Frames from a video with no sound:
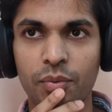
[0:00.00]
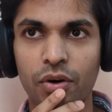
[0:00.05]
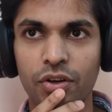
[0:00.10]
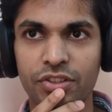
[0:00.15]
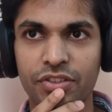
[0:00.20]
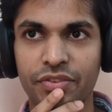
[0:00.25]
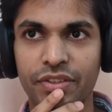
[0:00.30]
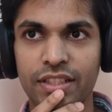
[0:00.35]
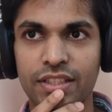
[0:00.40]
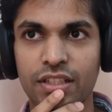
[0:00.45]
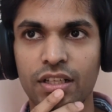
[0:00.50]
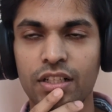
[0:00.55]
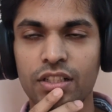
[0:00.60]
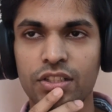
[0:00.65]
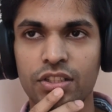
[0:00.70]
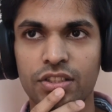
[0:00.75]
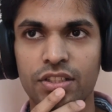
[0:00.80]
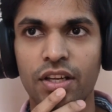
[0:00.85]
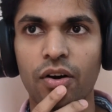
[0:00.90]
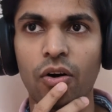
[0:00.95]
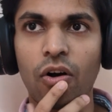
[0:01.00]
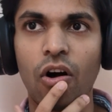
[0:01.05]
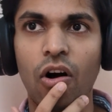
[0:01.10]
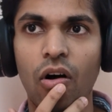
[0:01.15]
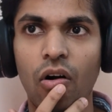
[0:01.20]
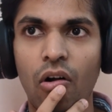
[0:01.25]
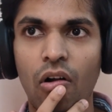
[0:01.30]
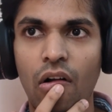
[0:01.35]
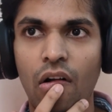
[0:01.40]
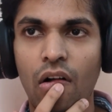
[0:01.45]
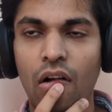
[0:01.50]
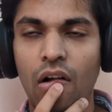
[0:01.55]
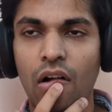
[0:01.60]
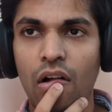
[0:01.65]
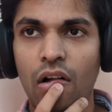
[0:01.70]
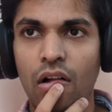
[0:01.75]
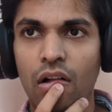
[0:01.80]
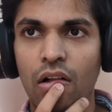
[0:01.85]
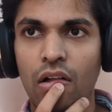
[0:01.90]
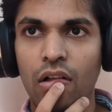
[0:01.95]
most of these cultures, they've got,
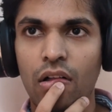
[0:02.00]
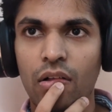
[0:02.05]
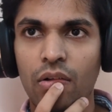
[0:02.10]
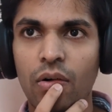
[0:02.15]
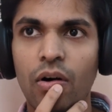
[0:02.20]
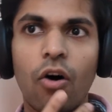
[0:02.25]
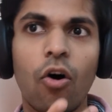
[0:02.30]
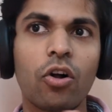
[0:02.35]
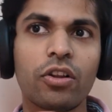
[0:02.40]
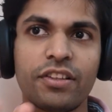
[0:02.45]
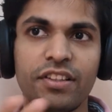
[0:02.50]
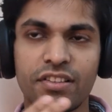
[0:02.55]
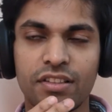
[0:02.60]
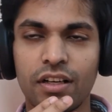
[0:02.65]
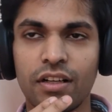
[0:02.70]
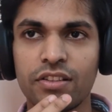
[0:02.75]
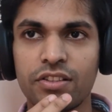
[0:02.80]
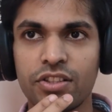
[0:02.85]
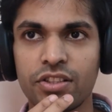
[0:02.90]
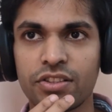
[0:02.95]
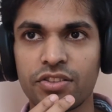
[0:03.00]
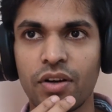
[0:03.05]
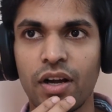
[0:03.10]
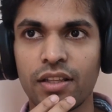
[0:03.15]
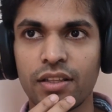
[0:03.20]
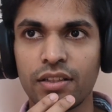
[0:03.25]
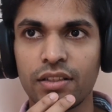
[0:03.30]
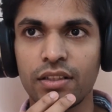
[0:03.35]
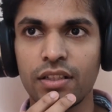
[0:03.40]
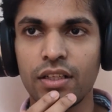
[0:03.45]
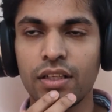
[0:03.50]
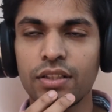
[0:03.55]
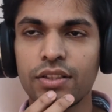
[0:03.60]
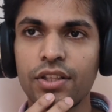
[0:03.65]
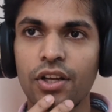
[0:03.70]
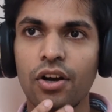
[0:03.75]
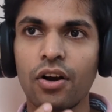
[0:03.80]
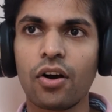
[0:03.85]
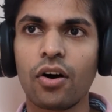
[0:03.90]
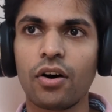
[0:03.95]
all these cultures rather,
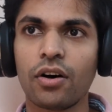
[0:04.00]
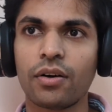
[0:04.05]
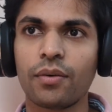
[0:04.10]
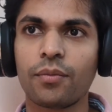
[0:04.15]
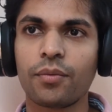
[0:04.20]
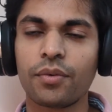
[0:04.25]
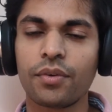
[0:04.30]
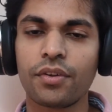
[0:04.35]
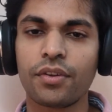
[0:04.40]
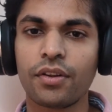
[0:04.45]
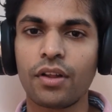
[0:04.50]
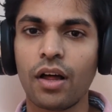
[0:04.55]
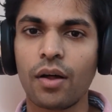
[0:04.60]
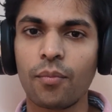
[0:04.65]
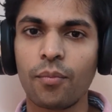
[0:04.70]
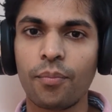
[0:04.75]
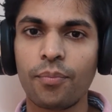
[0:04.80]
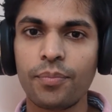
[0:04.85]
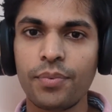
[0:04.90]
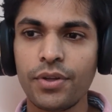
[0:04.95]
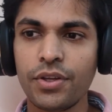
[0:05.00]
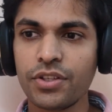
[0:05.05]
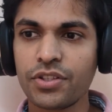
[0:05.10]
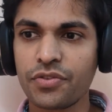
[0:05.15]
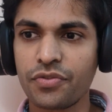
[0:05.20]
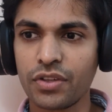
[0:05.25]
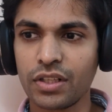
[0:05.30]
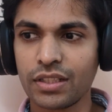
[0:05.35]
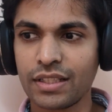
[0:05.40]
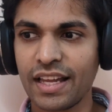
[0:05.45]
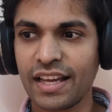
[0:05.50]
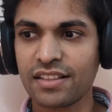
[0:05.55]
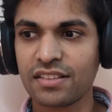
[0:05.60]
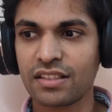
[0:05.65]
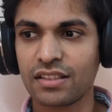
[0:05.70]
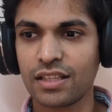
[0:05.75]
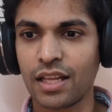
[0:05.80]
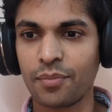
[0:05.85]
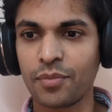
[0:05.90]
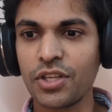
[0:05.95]
they've got beautiful things
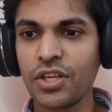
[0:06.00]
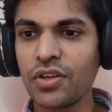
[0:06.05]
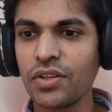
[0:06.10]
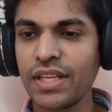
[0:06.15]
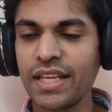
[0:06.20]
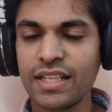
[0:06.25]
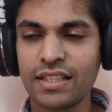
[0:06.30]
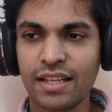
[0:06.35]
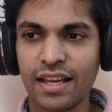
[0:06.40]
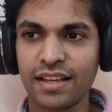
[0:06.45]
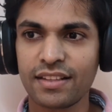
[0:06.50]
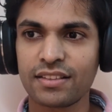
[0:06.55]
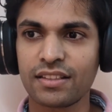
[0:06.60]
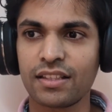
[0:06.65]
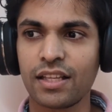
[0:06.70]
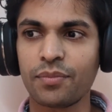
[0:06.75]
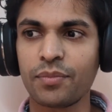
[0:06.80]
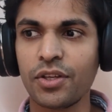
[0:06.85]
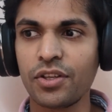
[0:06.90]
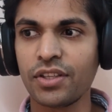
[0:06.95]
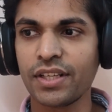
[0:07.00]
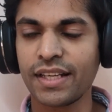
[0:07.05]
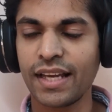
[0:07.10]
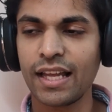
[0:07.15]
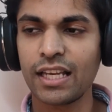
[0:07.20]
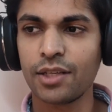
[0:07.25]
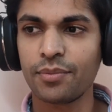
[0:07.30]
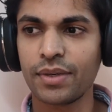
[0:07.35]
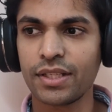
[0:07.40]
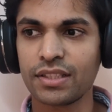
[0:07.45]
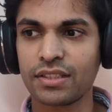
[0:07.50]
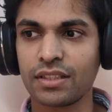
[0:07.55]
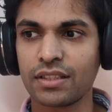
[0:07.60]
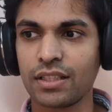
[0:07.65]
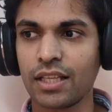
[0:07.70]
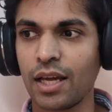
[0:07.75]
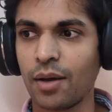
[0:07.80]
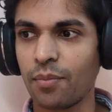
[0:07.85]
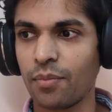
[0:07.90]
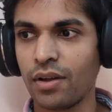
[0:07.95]
in them, unique things in them, unique elements
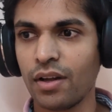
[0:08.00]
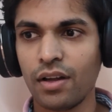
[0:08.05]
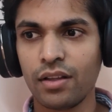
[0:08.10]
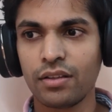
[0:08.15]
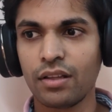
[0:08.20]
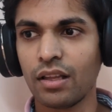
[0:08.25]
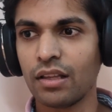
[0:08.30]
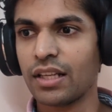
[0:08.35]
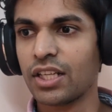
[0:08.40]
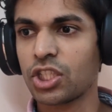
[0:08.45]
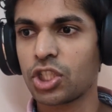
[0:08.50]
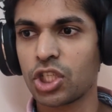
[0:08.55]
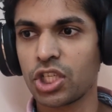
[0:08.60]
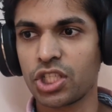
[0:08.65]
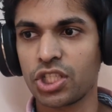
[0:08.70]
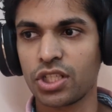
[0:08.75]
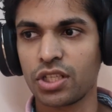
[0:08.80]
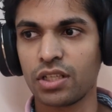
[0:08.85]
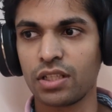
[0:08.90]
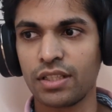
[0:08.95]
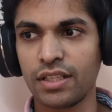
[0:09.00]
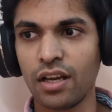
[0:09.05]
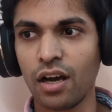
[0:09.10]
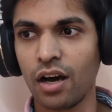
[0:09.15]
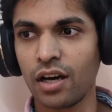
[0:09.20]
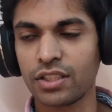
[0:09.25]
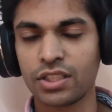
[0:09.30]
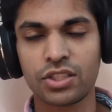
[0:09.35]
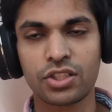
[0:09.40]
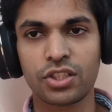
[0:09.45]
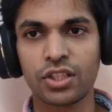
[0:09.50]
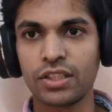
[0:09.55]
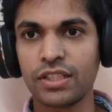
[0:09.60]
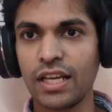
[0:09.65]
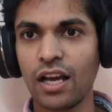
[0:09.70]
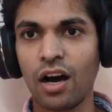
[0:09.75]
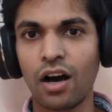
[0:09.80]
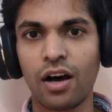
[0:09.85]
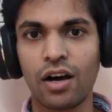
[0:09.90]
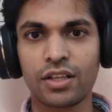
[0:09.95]
in them. The literature, the arts, the
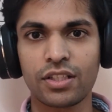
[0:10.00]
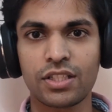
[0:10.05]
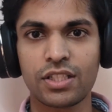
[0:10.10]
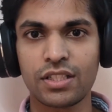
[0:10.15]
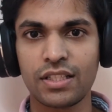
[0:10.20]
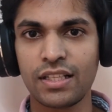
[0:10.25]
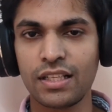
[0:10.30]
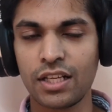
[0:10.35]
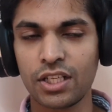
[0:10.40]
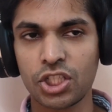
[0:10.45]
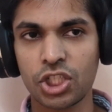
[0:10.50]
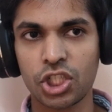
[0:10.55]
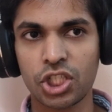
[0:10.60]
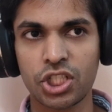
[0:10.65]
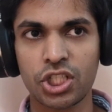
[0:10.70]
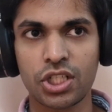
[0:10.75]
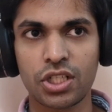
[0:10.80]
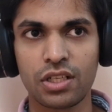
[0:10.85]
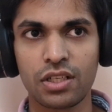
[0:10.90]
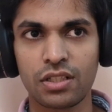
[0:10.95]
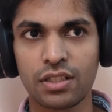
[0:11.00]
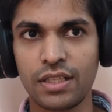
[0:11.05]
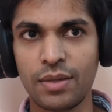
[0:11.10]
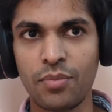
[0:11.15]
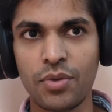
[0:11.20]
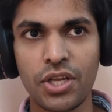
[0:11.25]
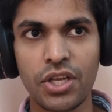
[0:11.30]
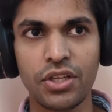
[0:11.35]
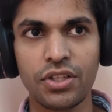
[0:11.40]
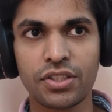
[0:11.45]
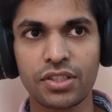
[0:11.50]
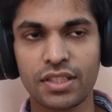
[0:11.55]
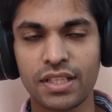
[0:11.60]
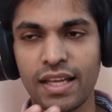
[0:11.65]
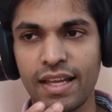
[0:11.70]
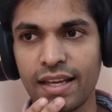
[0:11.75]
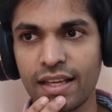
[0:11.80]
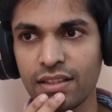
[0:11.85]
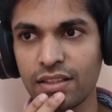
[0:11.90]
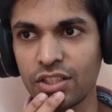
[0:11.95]
literature, the
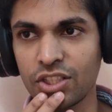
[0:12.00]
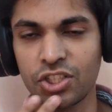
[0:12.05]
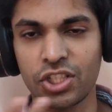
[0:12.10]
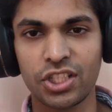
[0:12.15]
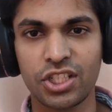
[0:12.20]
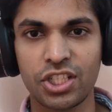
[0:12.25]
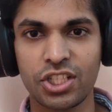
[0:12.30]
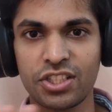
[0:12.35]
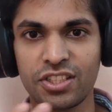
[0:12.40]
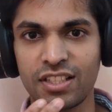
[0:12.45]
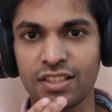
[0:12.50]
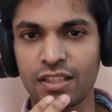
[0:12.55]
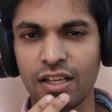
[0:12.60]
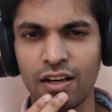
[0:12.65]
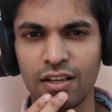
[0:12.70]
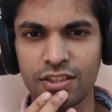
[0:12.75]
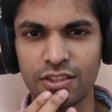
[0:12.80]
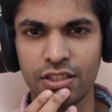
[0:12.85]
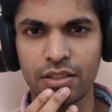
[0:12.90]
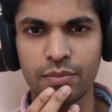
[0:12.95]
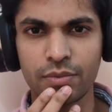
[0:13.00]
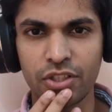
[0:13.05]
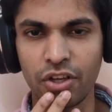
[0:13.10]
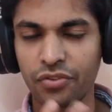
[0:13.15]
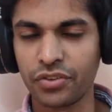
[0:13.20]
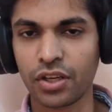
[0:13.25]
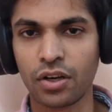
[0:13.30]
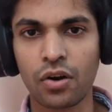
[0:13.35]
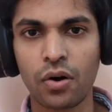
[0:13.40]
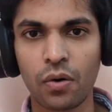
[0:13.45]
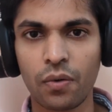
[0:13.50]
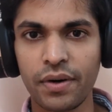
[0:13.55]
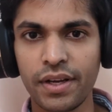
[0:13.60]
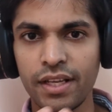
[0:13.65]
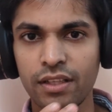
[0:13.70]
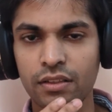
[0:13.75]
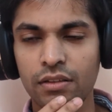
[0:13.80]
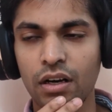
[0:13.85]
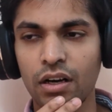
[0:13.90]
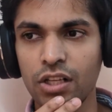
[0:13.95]
music, the traditions and customs of the
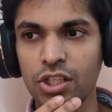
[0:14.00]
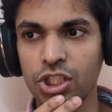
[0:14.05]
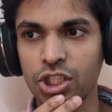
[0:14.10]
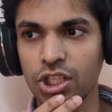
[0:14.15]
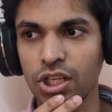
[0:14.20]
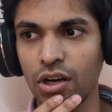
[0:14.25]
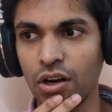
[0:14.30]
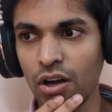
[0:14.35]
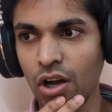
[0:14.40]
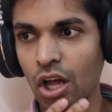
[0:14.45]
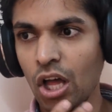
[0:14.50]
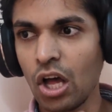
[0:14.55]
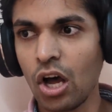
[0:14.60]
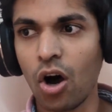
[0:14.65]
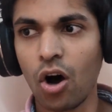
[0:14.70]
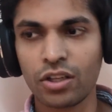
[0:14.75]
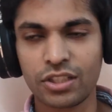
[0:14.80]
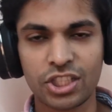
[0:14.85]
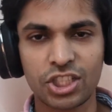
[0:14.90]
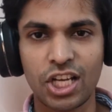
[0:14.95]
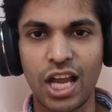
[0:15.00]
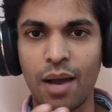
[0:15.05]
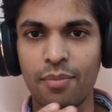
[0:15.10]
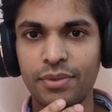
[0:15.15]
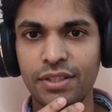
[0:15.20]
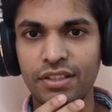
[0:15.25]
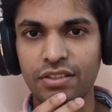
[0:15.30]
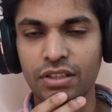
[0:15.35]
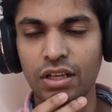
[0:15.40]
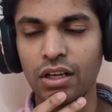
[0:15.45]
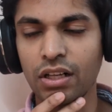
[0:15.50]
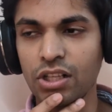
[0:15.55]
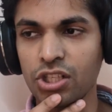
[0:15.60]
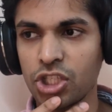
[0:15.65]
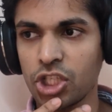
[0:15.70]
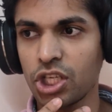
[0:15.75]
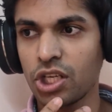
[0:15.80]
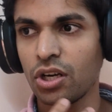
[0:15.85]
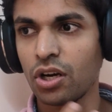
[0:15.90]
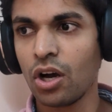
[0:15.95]
Korean culture, or the Japanese
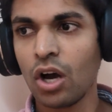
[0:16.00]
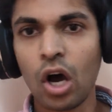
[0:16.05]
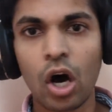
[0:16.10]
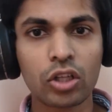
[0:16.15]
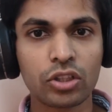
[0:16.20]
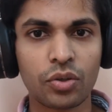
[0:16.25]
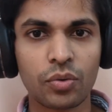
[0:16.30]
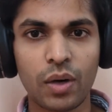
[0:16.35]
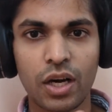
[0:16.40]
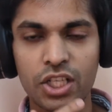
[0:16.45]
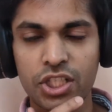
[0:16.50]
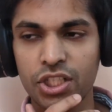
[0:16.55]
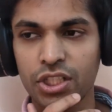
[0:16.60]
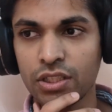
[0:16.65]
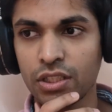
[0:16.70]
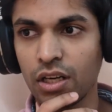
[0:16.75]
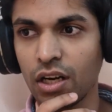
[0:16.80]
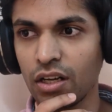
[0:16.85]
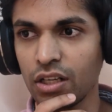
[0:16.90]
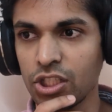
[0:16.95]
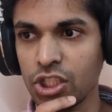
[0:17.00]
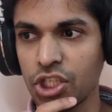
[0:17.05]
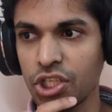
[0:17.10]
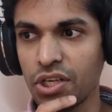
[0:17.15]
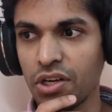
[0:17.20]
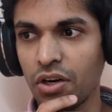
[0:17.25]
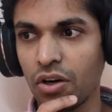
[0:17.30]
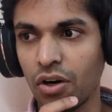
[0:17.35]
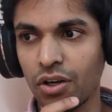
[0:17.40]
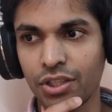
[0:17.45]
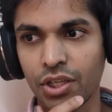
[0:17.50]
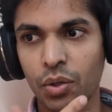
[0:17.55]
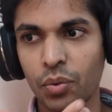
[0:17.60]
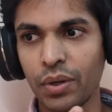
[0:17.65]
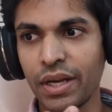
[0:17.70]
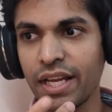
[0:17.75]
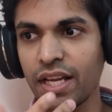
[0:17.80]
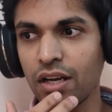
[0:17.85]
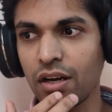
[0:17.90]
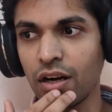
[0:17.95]
culture, or the Russian culture, or the
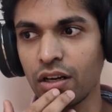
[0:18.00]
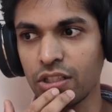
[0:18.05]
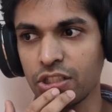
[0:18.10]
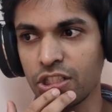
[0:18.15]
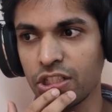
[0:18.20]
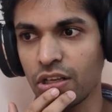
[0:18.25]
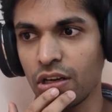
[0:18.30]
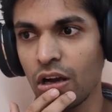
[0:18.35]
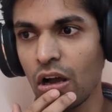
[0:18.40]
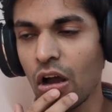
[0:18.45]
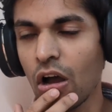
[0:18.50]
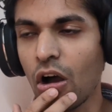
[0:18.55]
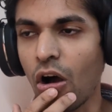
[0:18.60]
Greek culture.